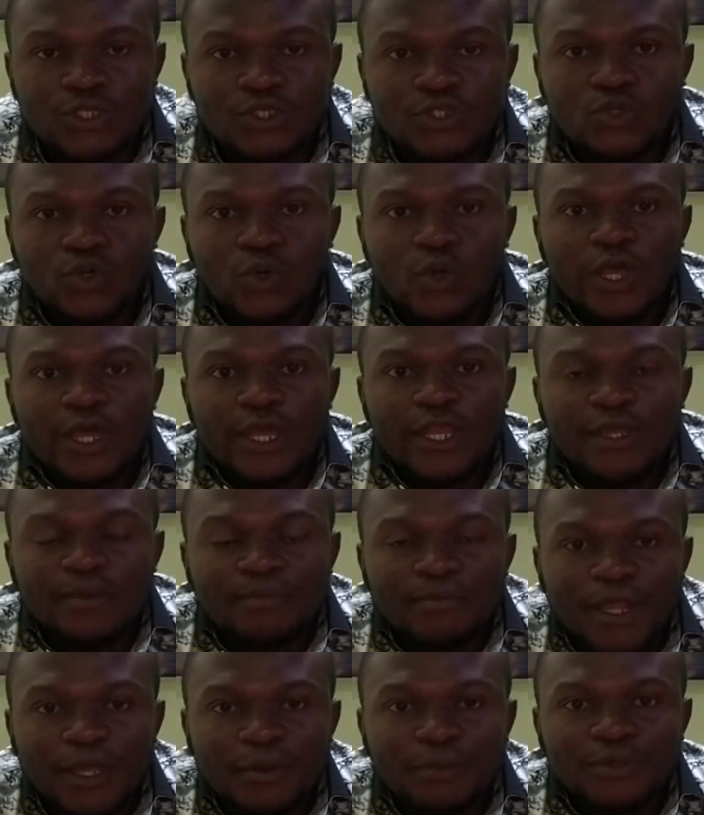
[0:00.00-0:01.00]
So any
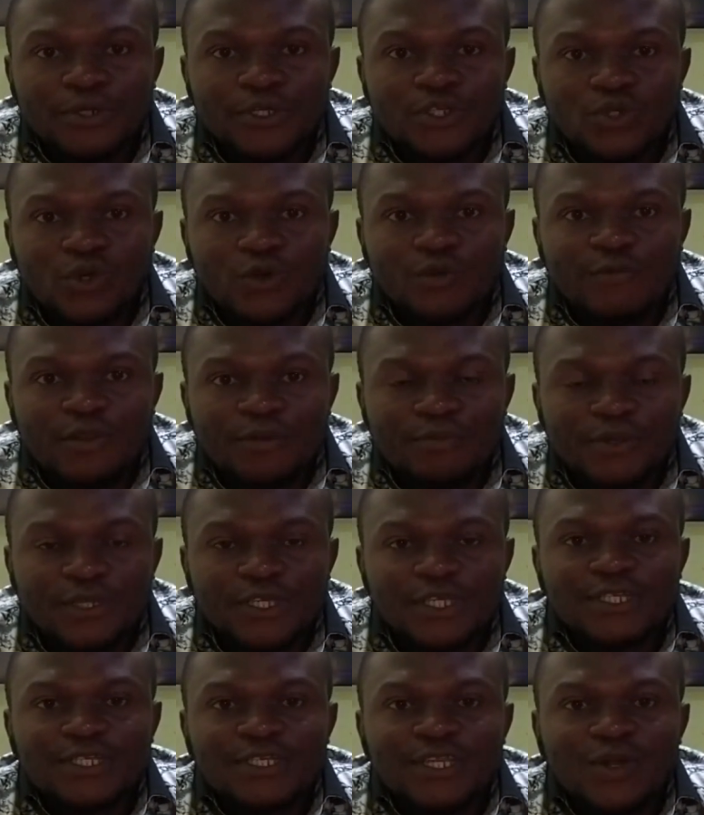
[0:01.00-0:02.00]
blood pressure of the
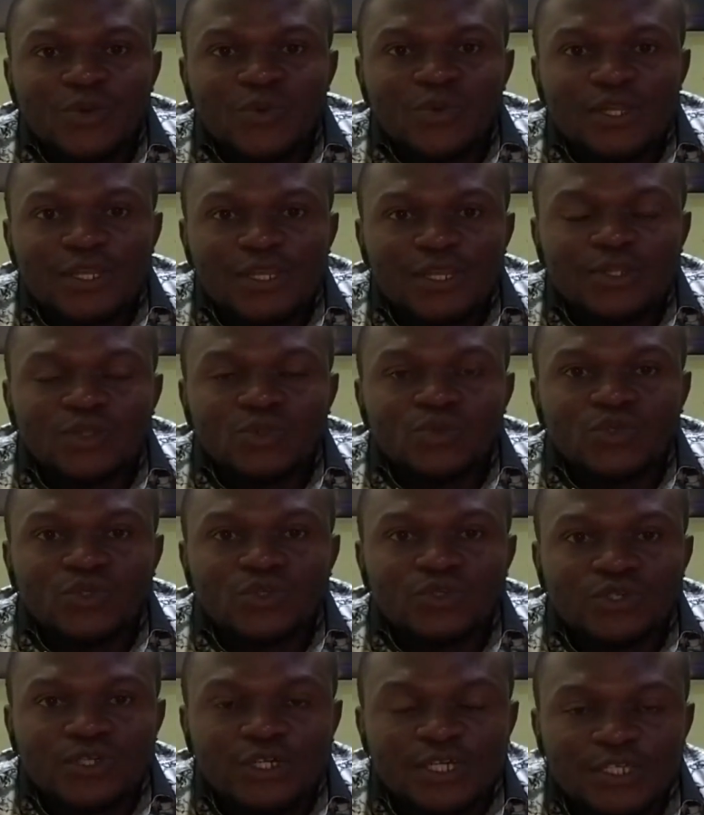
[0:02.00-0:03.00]
patient that we need
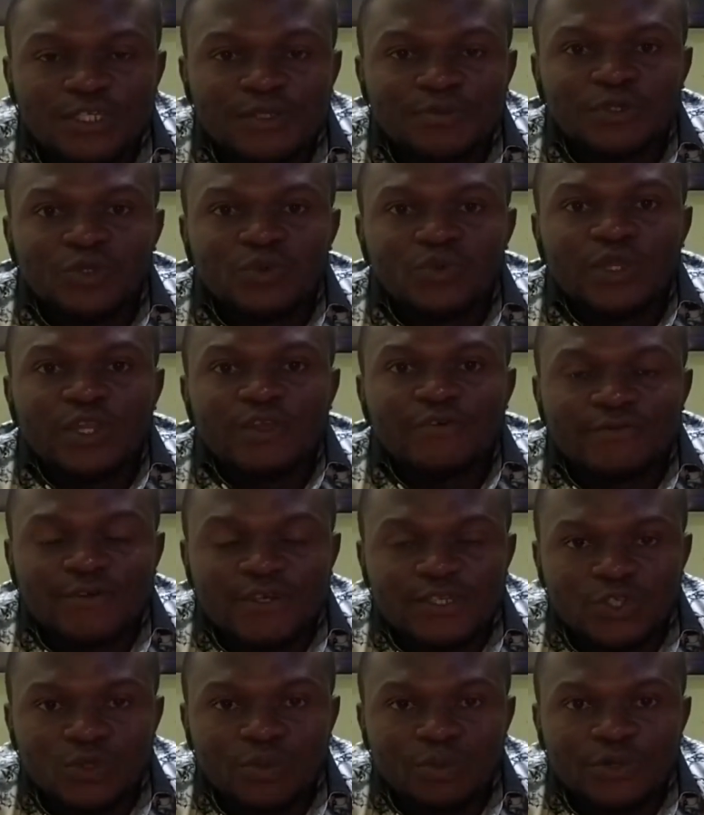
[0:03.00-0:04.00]
to raise with the
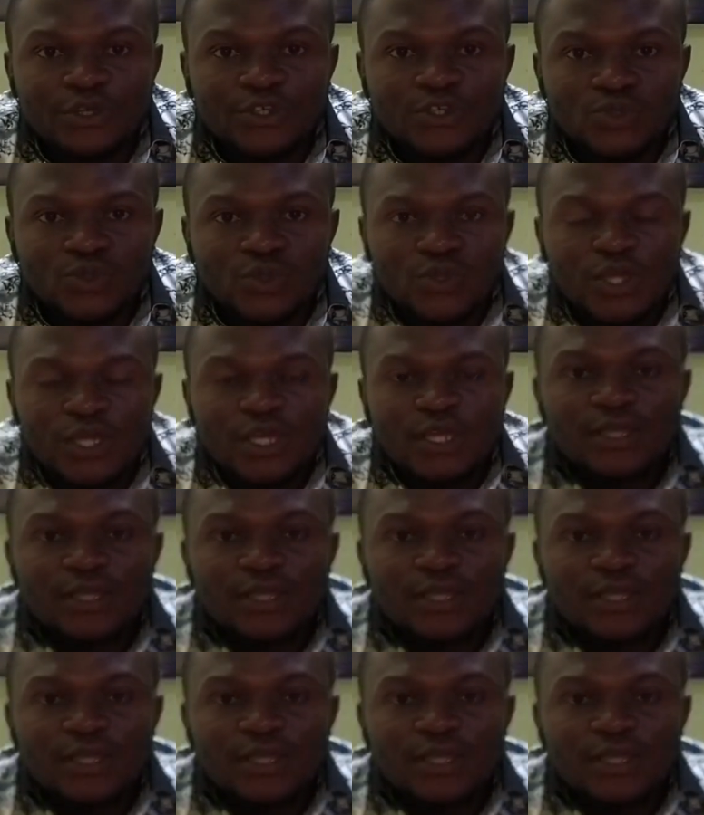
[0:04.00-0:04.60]
vasopressor